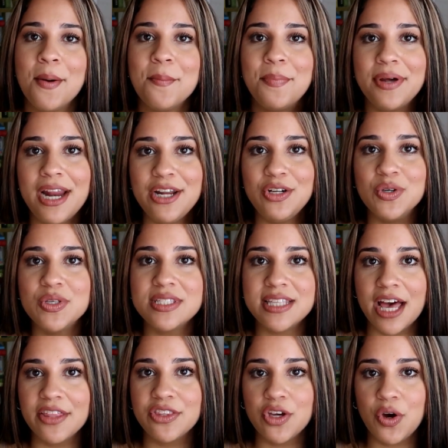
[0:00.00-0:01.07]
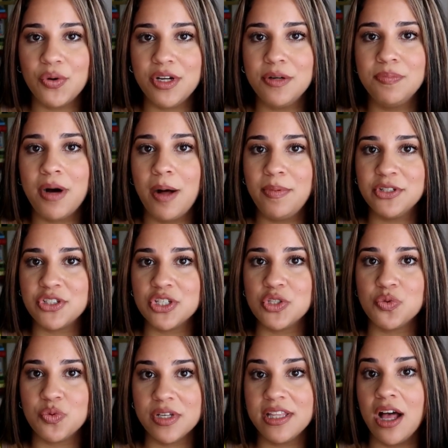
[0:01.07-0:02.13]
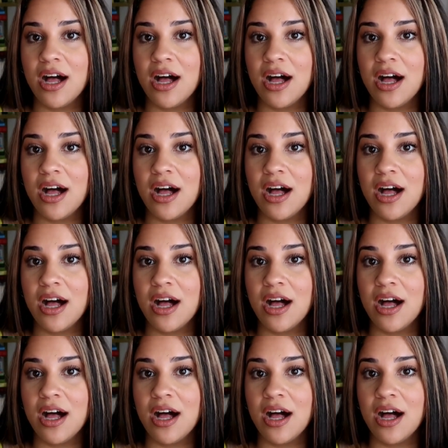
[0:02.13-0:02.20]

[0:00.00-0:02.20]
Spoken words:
But I know Seth Godin publishes really